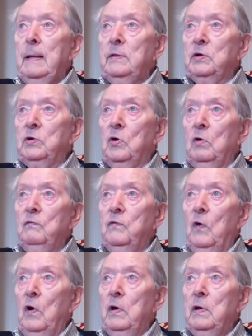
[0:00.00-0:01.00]
the
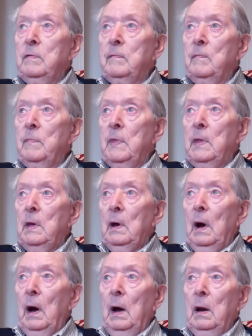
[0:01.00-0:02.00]
convoy,
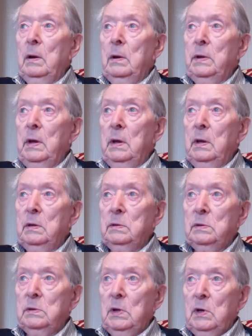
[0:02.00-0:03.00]
and they
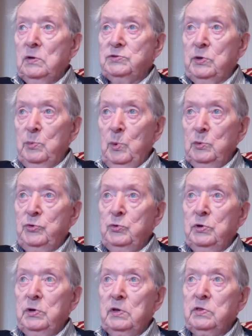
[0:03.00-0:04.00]
said we'll do
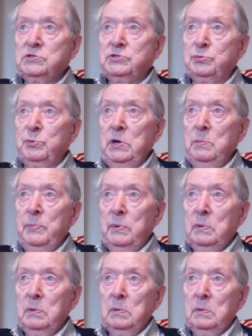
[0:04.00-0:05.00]
another sweep,
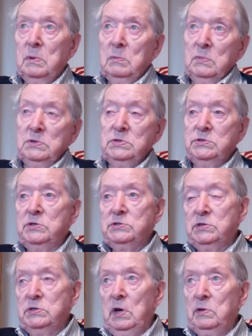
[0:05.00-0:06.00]
but it's
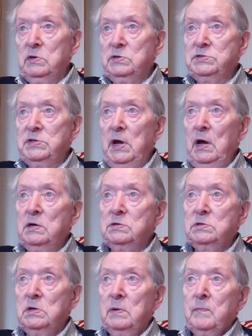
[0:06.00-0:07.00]
just another
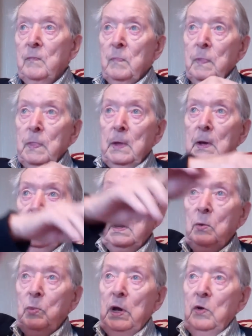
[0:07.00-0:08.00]
search. And
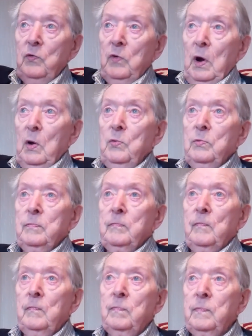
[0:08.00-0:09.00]
they went round,
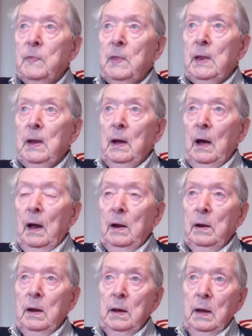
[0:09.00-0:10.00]

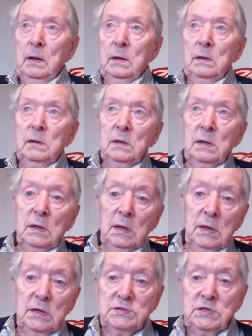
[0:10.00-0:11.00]
and
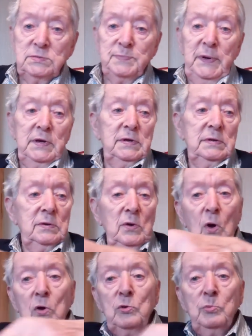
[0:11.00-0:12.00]
there's this big
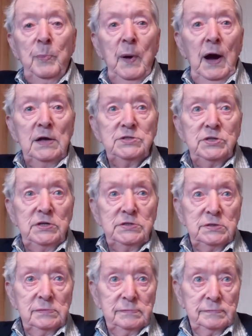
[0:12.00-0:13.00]
oil patches.